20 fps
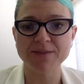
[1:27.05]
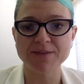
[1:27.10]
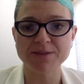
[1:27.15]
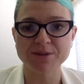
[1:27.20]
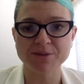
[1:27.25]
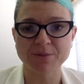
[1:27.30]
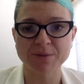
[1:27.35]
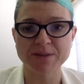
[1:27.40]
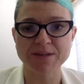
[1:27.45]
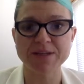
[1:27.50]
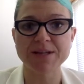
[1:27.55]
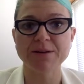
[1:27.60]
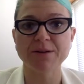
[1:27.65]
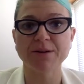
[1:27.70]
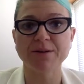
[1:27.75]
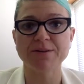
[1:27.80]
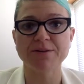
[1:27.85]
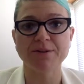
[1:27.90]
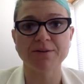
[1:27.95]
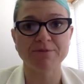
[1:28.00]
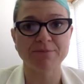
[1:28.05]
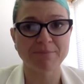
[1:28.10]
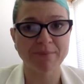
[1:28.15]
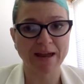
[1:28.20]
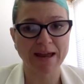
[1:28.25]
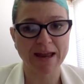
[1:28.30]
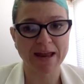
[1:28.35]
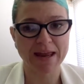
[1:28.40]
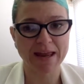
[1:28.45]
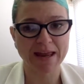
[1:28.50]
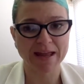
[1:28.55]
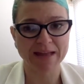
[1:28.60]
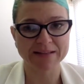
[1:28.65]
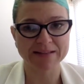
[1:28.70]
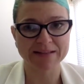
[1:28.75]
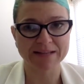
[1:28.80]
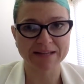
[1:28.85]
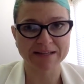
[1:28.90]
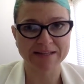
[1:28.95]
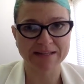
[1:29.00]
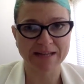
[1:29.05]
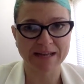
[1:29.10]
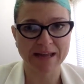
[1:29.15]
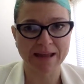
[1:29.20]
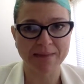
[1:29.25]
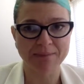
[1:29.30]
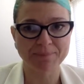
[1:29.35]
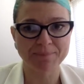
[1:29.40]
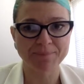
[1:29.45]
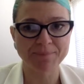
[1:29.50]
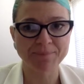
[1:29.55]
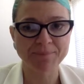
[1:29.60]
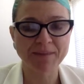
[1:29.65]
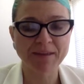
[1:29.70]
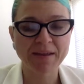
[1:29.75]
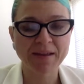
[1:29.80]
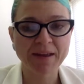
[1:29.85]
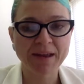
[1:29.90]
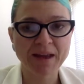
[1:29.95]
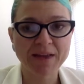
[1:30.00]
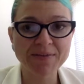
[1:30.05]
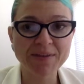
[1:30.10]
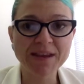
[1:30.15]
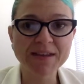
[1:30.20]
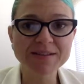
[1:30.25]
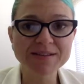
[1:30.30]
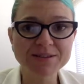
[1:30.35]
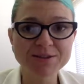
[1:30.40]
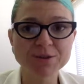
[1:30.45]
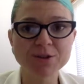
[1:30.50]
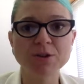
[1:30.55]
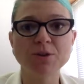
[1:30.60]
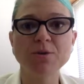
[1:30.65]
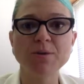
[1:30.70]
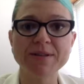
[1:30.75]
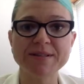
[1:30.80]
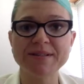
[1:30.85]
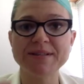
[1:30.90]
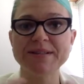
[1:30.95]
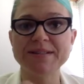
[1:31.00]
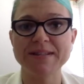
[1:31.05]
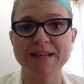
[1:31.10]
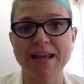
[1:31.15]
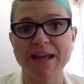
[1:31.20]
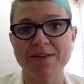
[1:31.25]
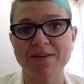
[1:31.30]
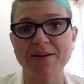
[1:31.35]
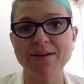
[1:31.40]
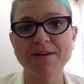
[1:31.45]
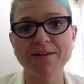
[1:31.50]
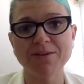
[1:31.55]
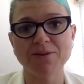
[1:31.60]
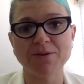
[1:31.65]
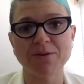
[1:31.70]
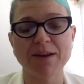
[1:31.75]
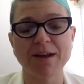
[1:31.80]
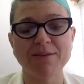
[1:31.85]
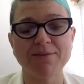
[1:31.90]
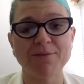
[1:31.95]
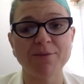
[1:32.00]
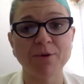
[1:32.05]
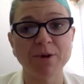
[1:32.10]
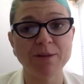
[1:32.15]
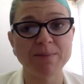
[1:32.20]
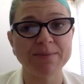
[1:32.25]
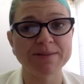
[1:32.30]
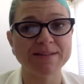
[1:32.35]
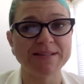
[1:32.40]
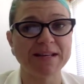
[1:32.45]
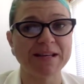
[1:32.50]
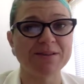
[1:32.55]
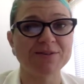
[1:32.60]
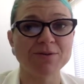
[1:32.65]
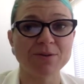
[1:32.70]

the 29th of May at 6 a.m. And these two quizzes together create 40%